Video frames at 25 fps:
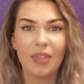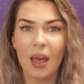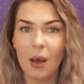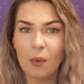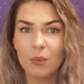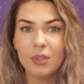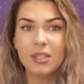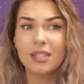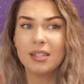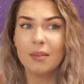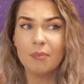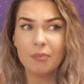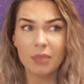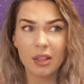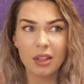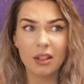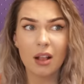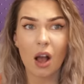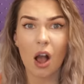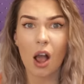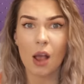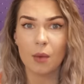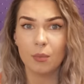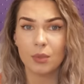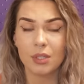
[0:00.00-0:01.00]
that was something
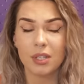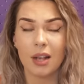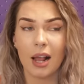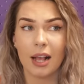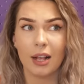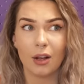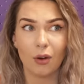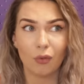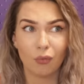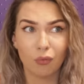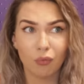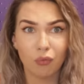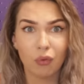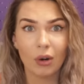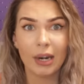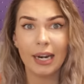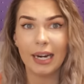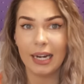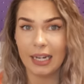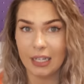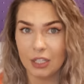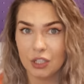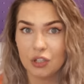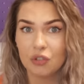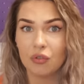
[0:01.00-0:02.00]
that I was like
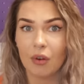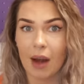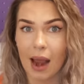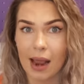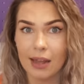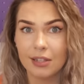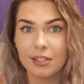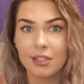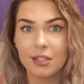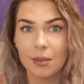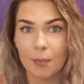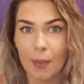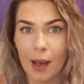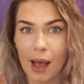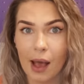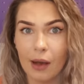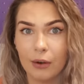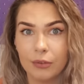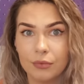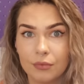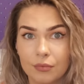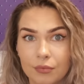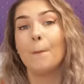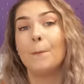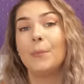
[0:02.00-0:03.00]
really stressed
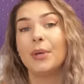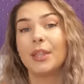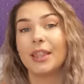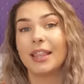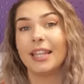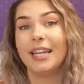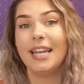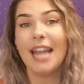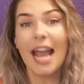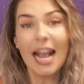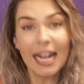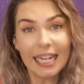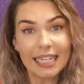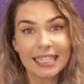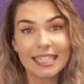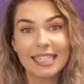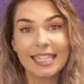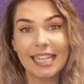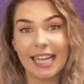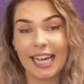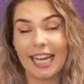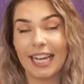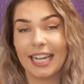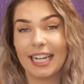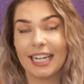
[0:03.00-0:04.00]
about. But the next
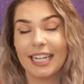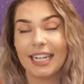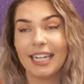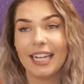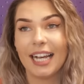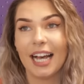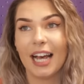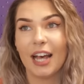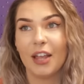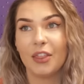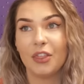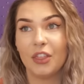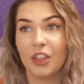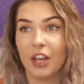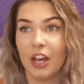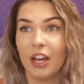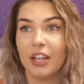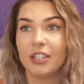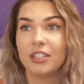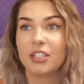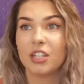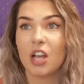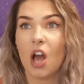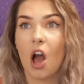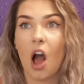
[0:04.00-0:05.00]
thing
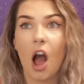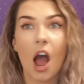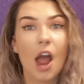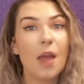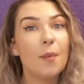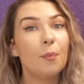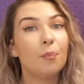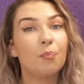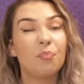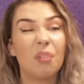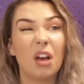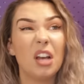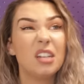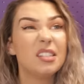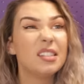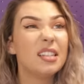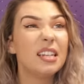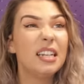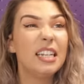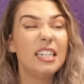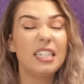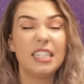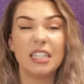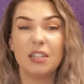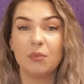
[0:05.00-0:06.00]
that I
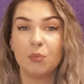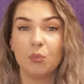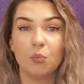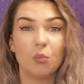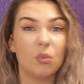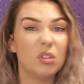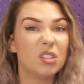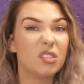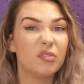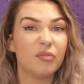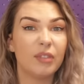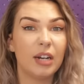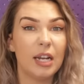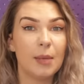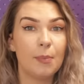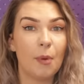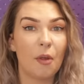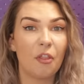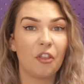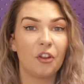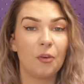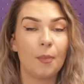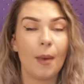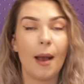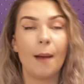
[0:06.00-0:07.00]
personally wasn't really
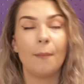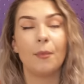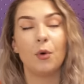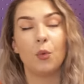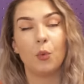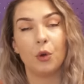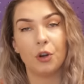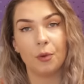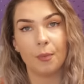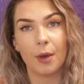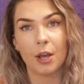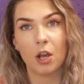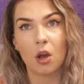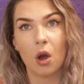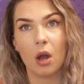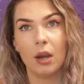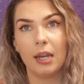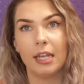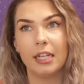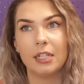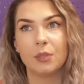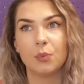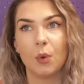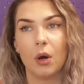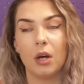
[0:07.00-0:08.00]
bothered about, but one of my
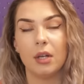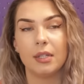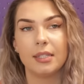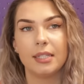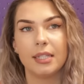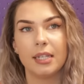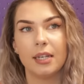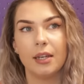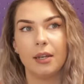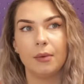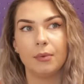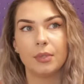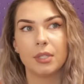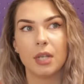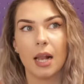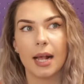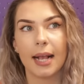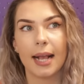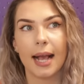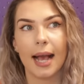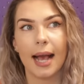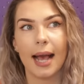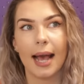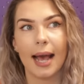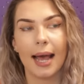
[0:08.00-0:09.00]
colleagues was, he was
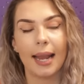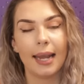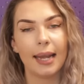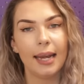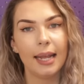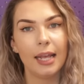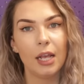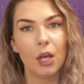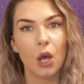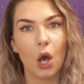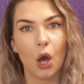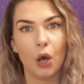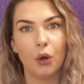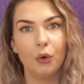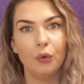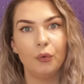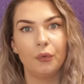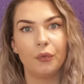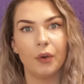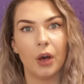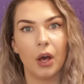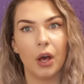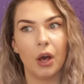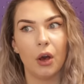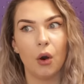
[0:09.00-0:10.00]
like handing
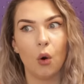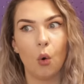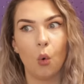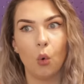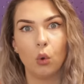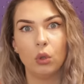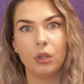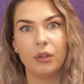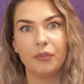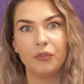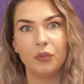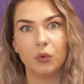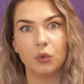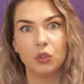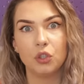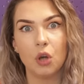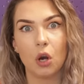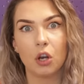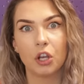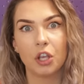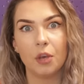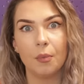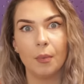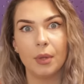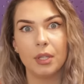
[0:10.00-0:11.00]
over all of your
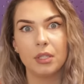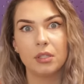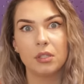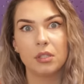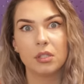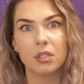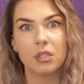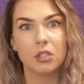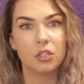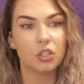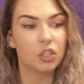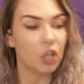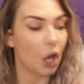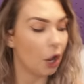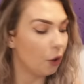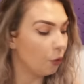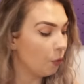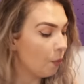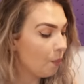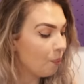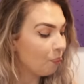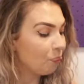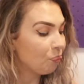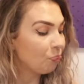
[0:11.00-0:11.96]
documents. So